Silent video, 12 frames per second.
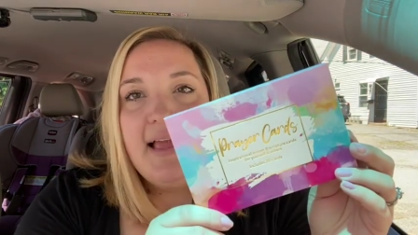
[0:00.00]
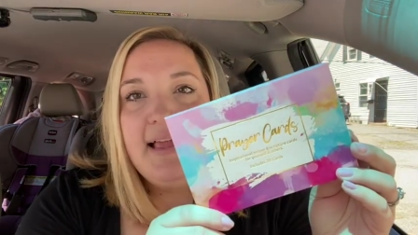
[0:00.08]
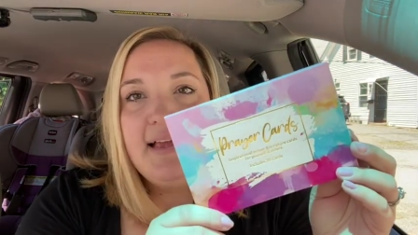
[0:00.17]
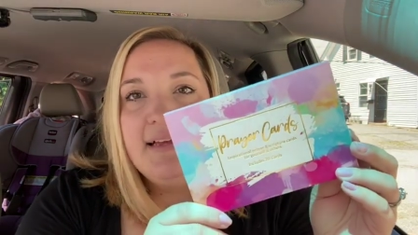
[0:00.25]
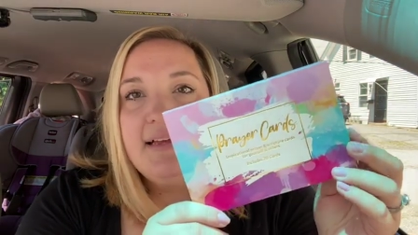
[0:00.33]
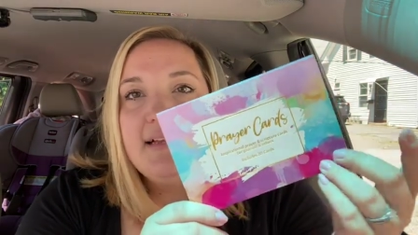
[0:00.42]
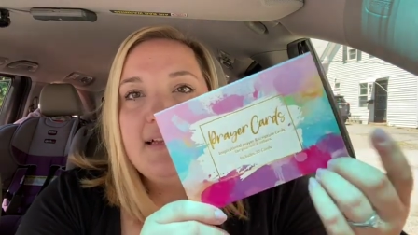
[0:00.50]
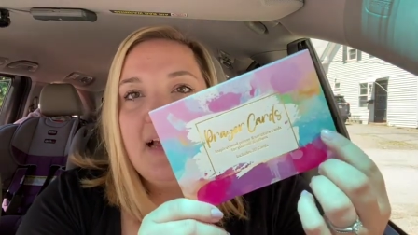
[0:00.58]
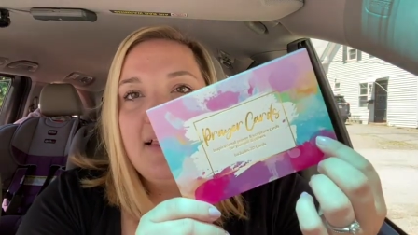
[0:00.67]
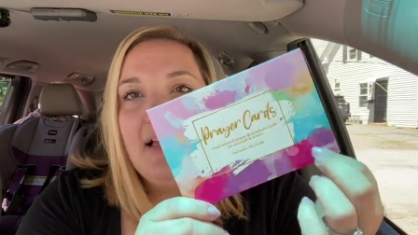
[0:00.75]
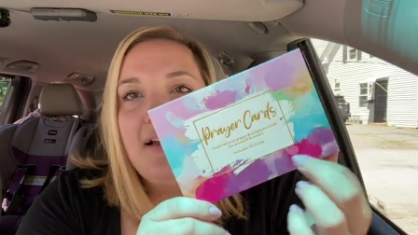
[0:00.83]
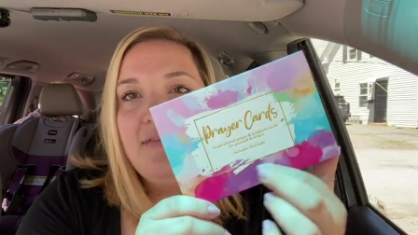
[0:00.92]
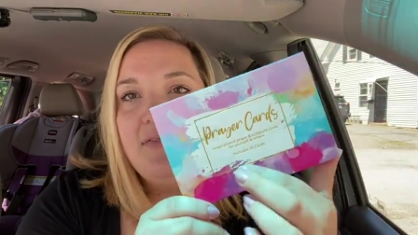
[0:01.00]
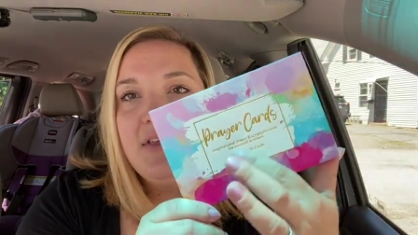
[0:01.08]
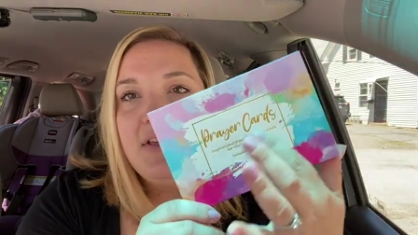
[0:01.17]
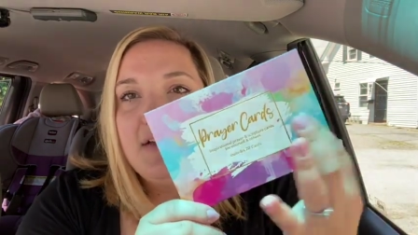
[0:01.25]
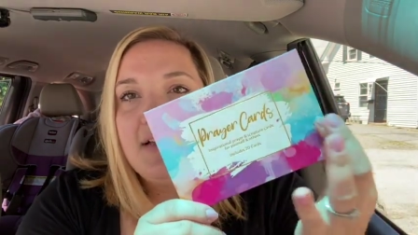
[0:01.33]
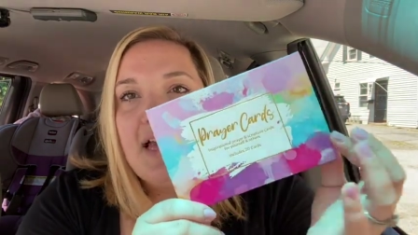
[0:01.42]
And I love
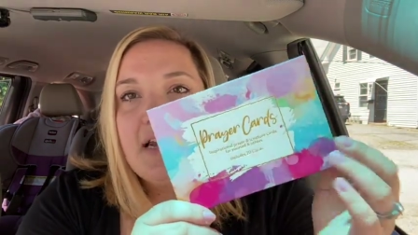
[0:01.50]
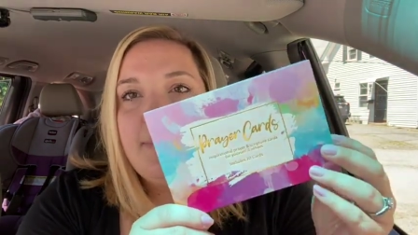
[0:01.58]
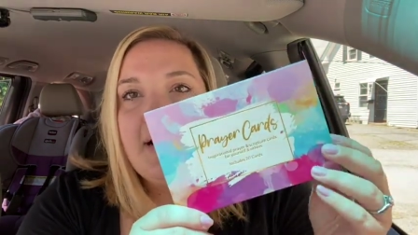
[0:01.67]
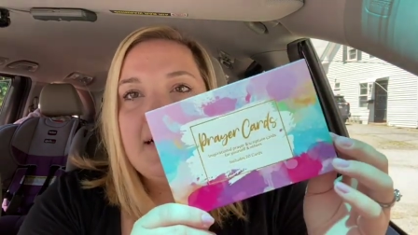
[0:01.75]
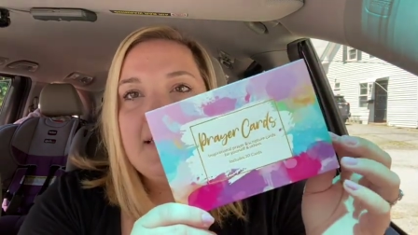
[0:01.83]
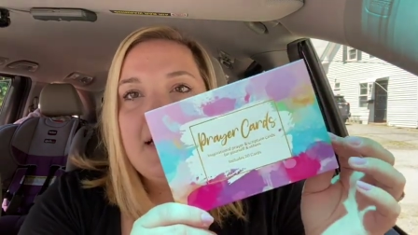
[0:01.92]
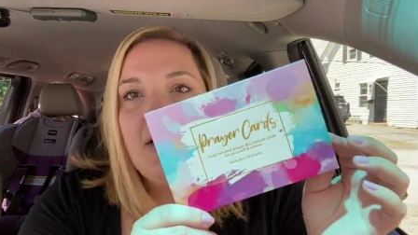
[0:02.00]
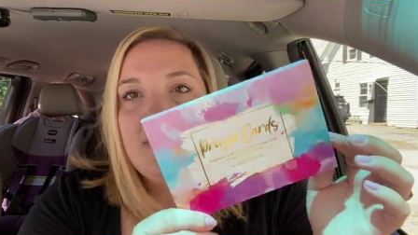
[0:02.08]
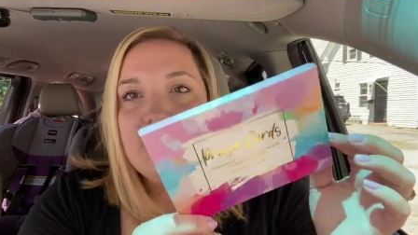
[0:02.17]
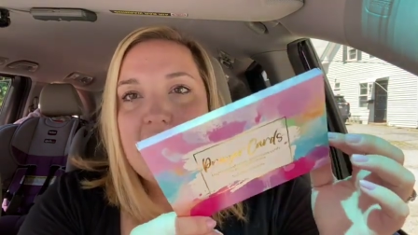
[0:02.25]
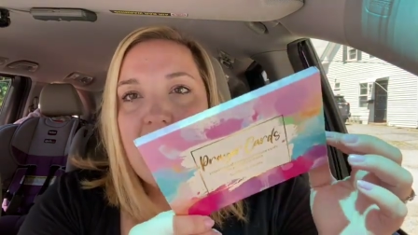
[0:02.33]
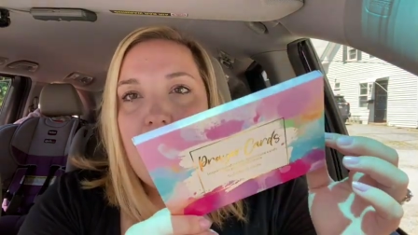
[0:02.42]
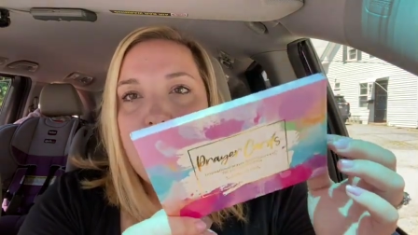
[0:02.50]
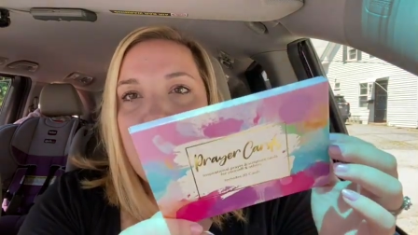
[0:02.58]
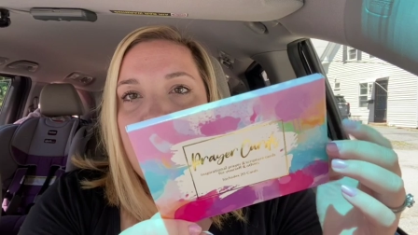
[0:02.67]
the kind of pastel design,